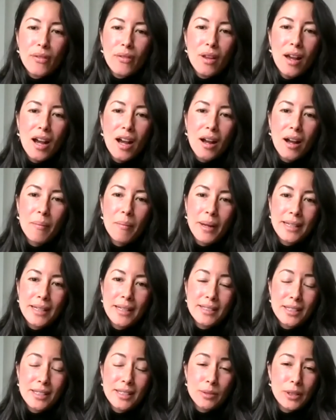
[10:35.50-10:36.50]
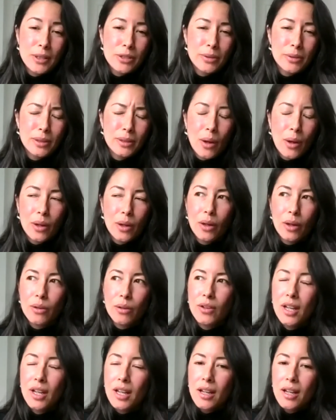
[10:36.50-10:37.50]
uh, basis. We do a lot of.
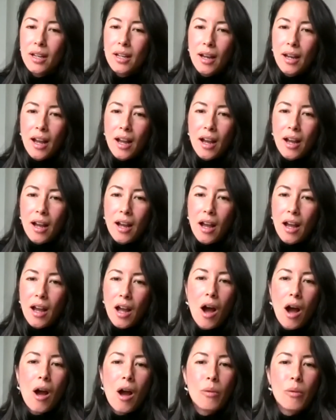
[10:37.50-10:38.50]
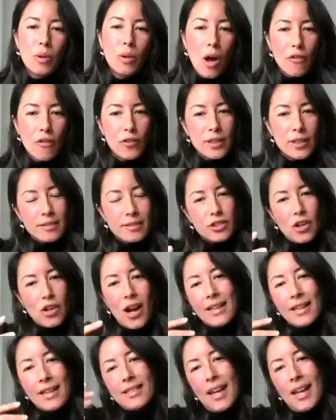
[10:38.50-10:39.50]
Uh, I will often try
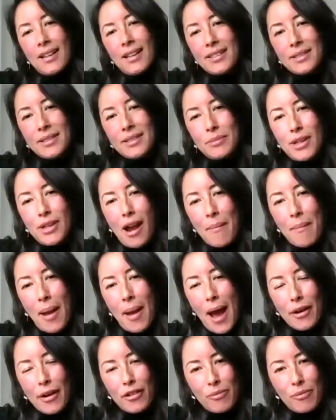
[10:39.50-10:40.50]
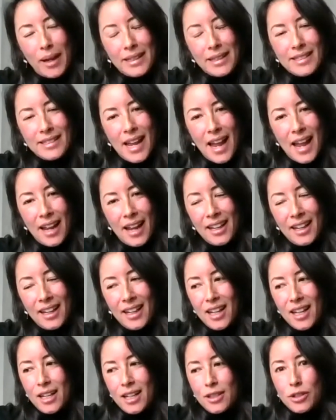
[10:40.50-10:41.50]
and take some time out of my day
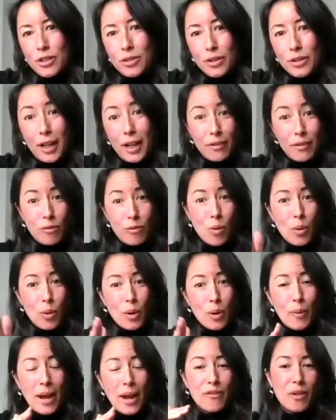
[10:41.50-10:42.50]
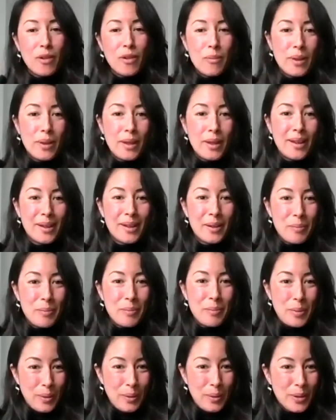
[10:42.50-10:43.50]
to kind of walk away from the
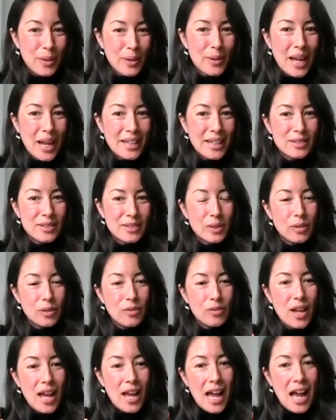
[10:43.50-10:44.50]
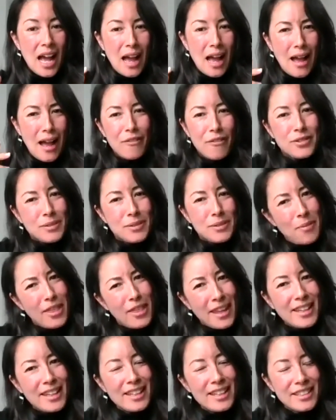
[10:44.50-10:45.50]
computer and sort of have some
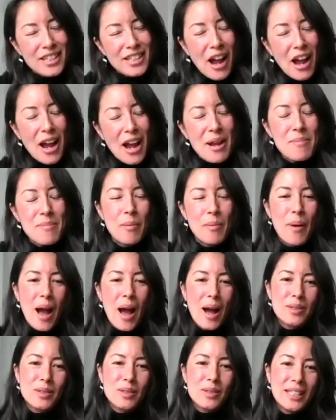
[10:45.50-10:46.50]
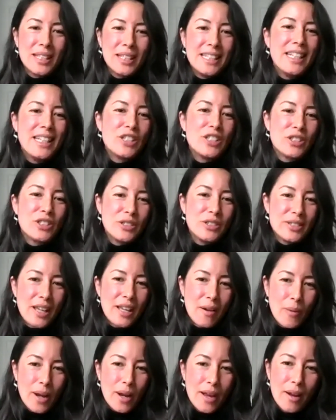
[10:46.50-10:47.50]
thinking time about some of the issues that
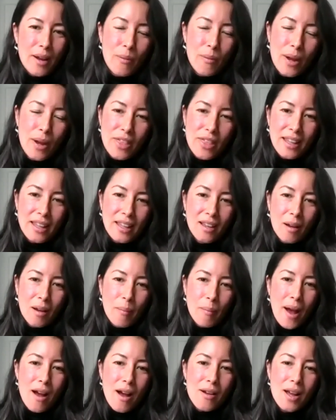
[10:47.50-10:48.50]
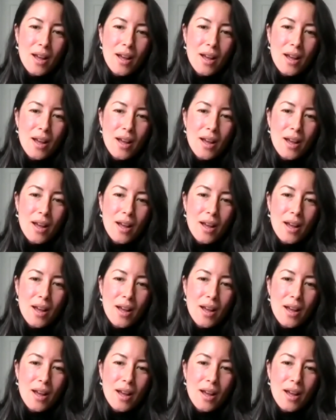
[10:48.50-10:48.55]
we're, we're thinking about